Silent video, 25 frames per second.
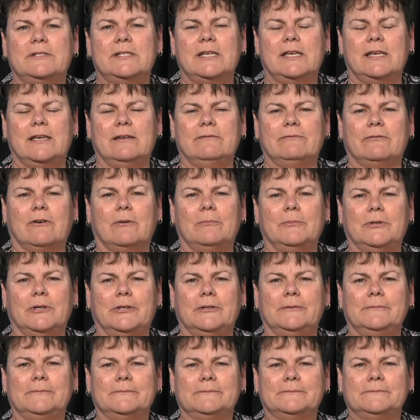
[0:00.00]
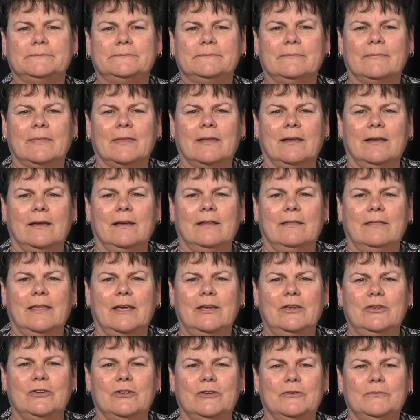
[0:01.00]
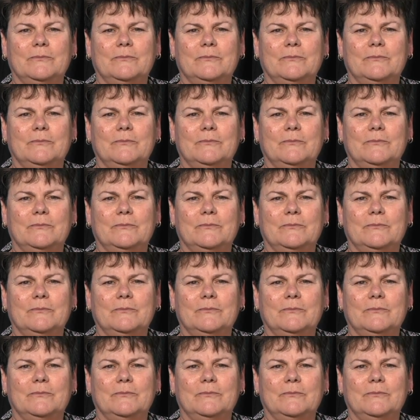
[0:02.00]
hear from you. Thank you.